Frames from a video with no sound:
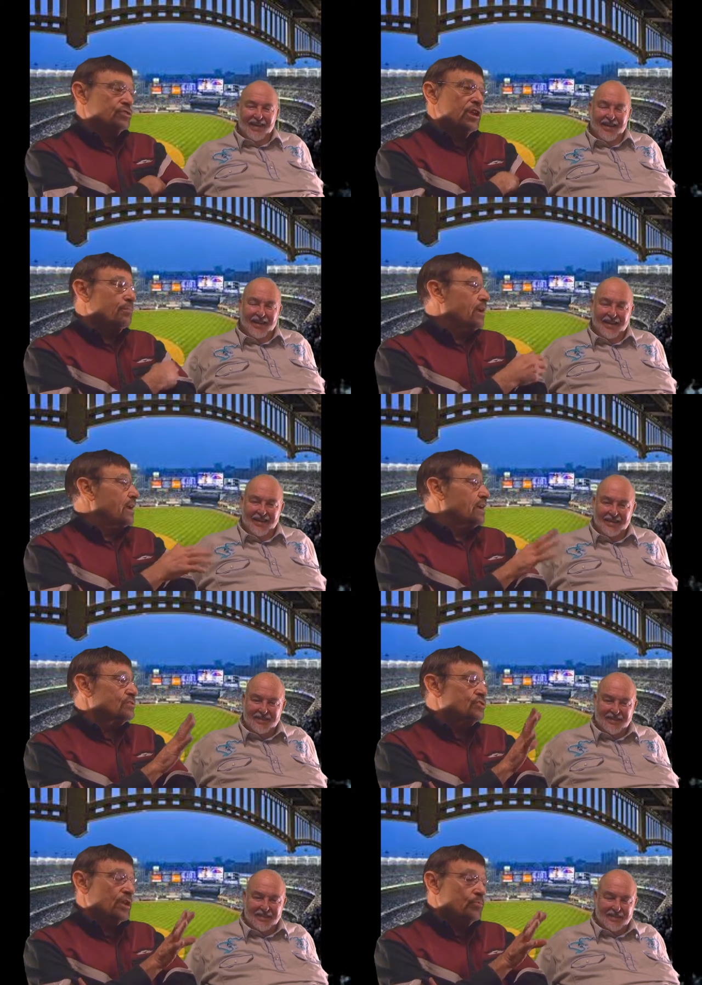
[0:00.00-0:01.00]
Speaker 1: so somehow,
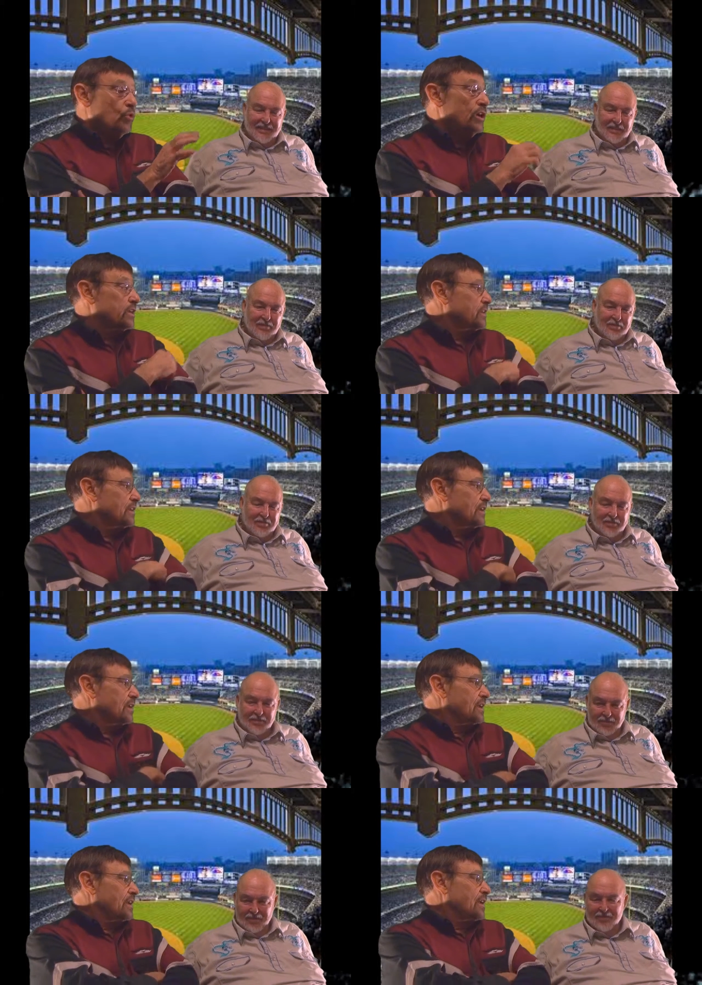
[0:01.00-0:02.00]
some way,
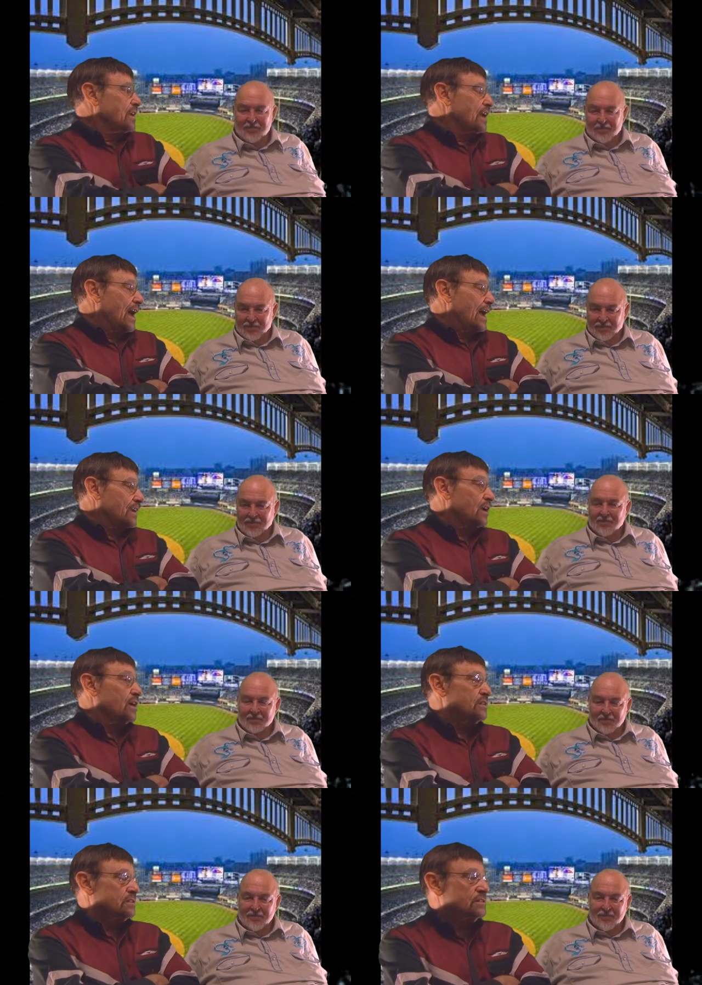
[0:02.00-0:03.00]
I
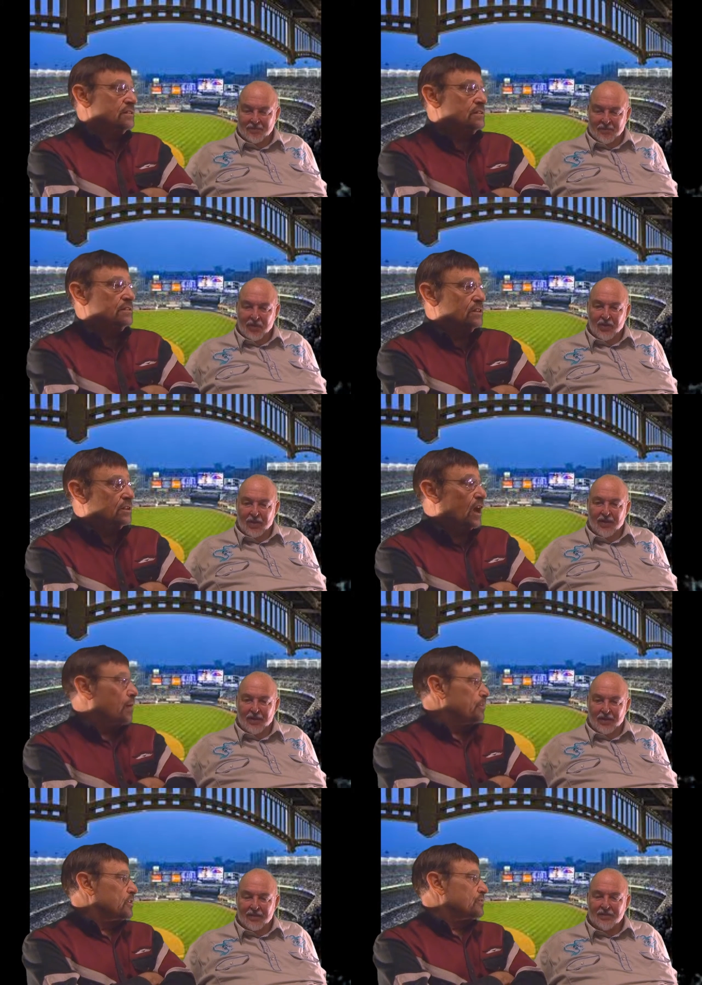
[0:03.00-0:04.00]
got a, a
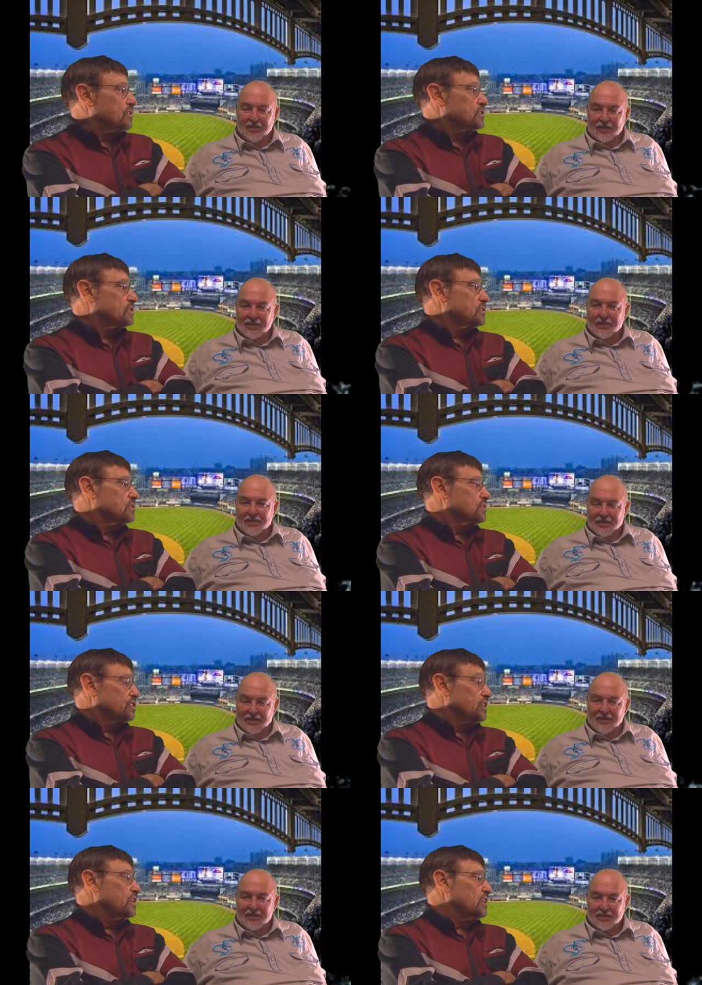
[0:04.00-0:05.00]
copy of this
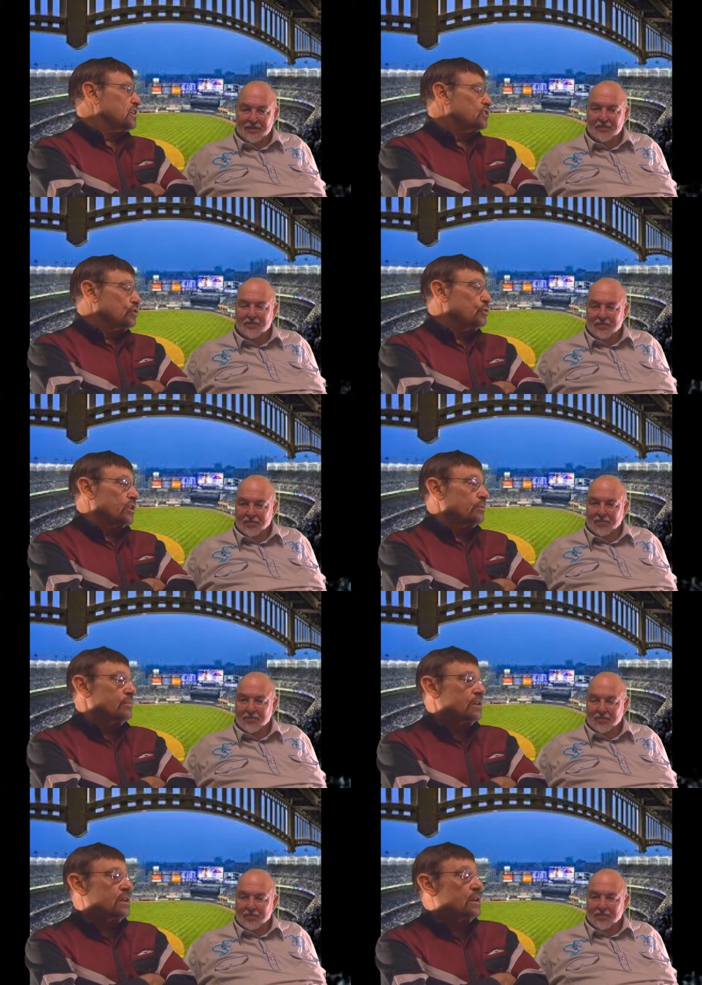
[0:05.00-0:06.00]
CD to him,
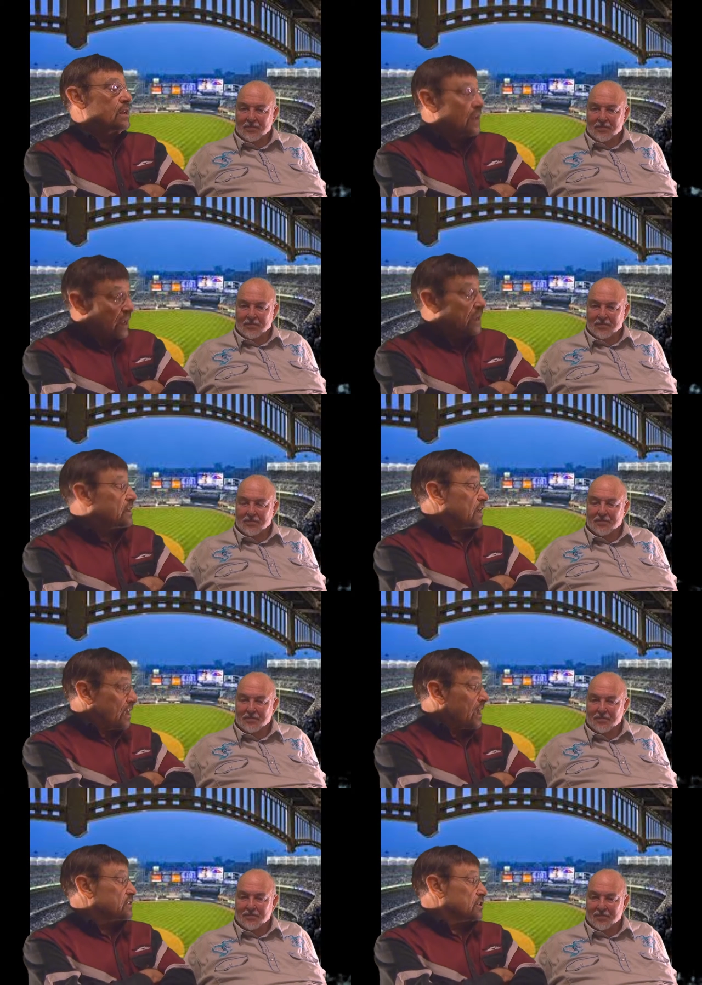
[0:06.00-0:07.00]
and I
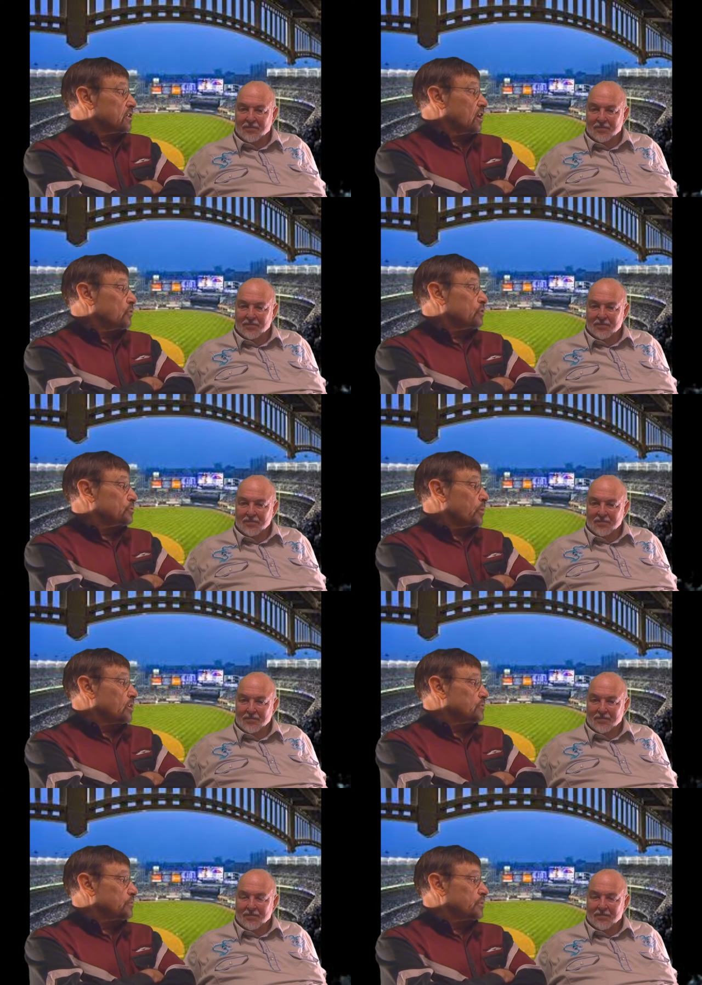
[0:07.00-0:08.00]
actually got a
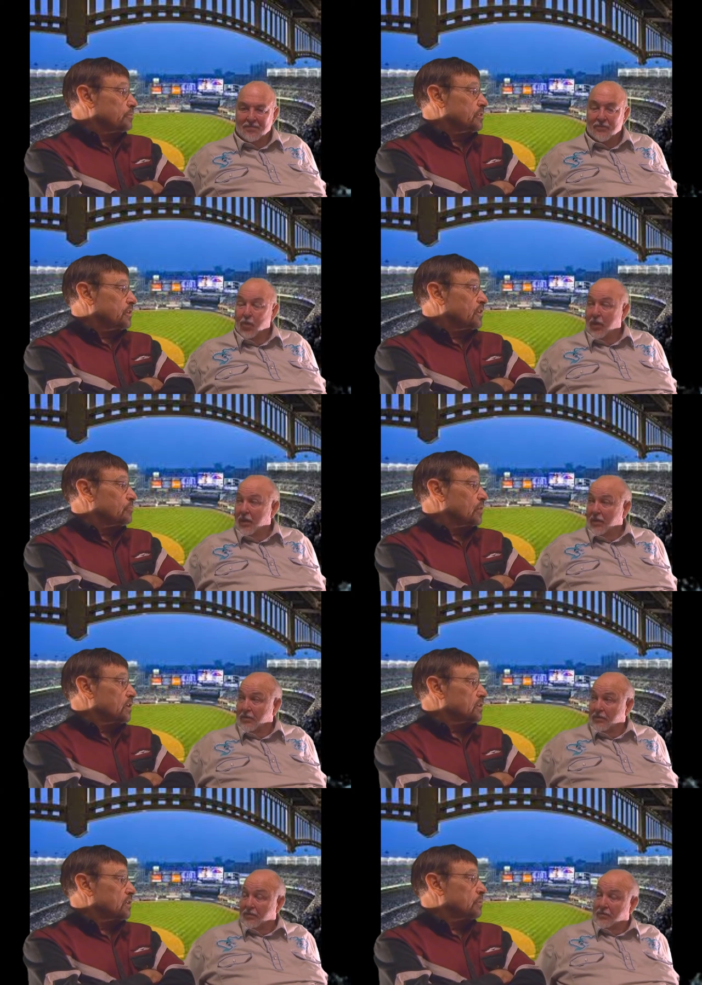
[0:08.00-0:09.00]
response from him in
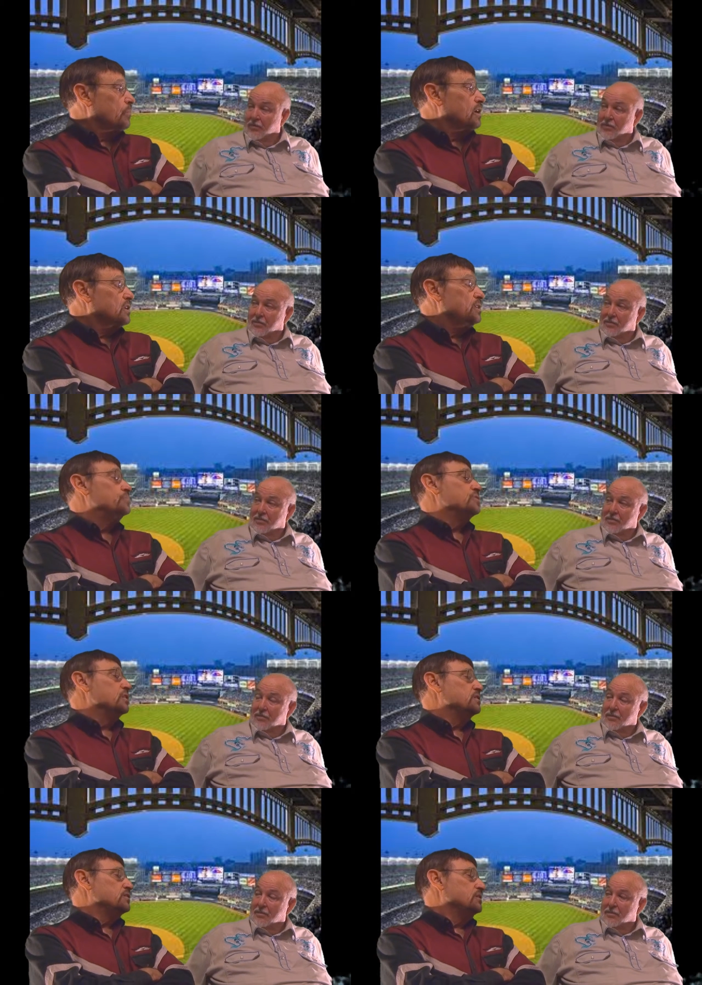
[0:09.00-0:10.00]
my in my
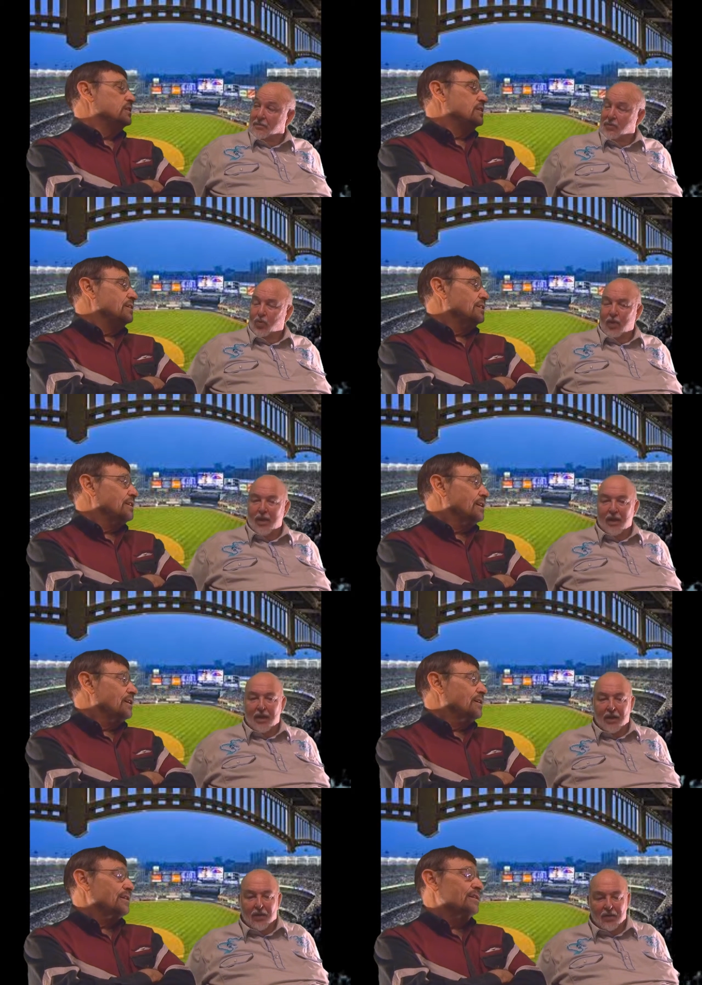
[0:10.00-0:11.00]
keepsakes. wow.
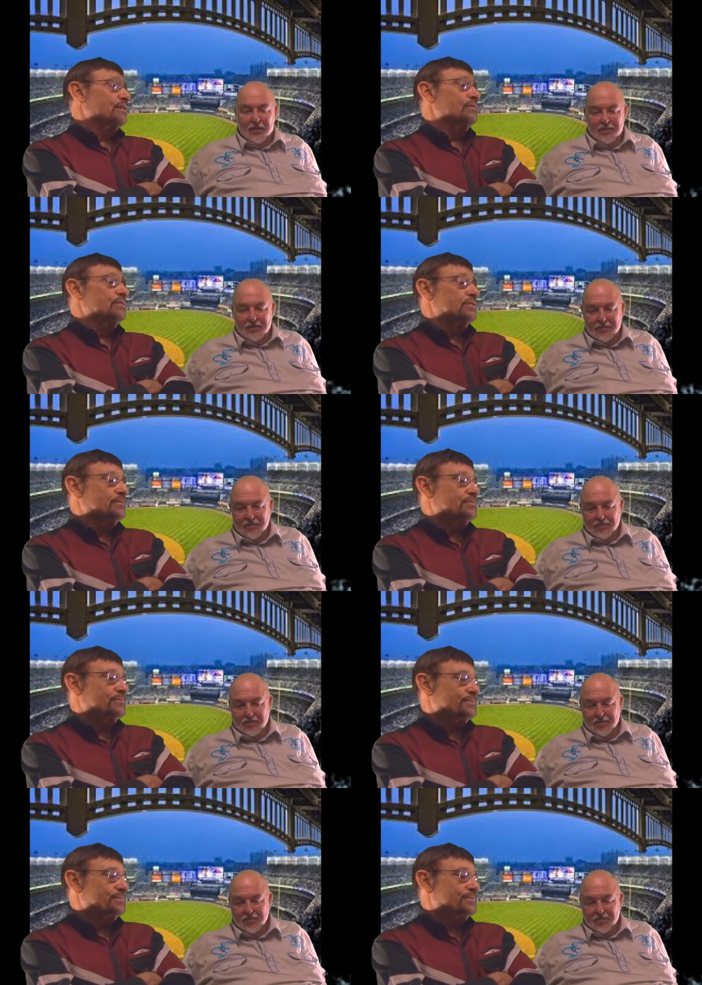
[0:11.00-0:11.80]
Uh,